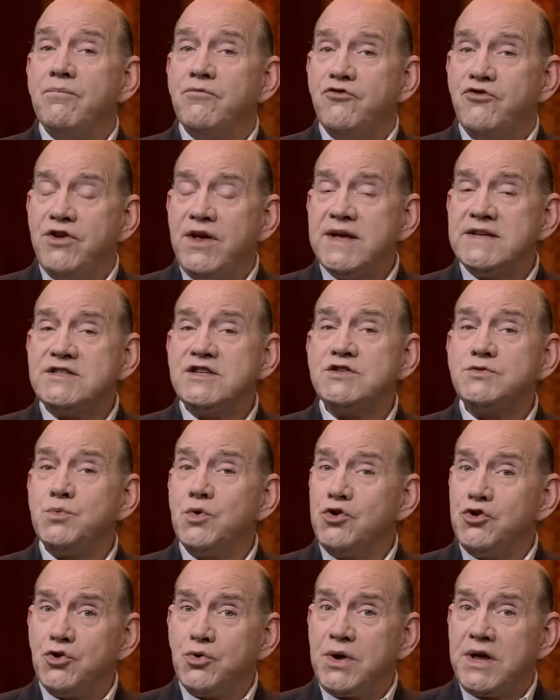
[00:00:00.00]
Jesus
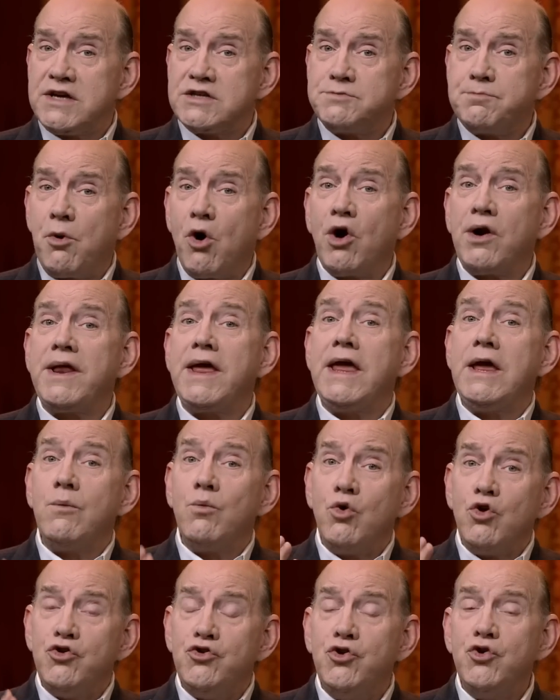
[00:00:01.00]
will do his part. He
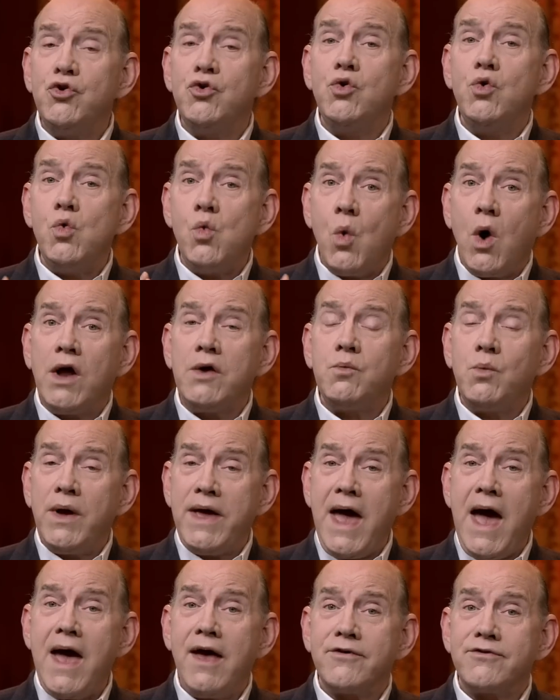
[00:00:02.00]
will do what we
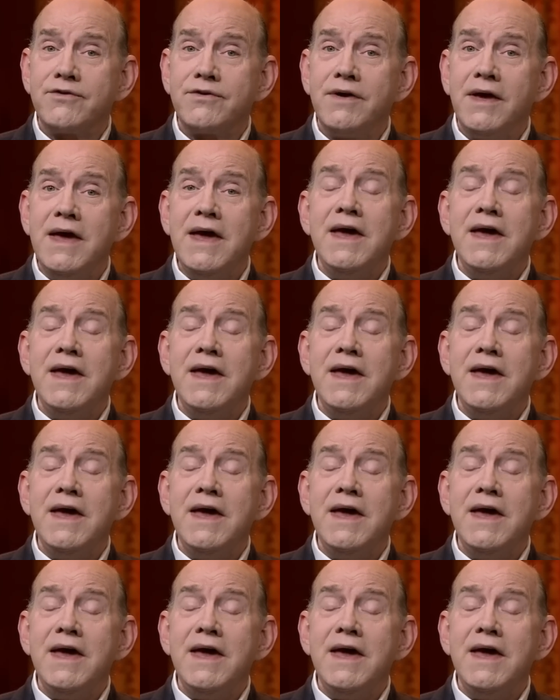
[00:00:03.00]
ask.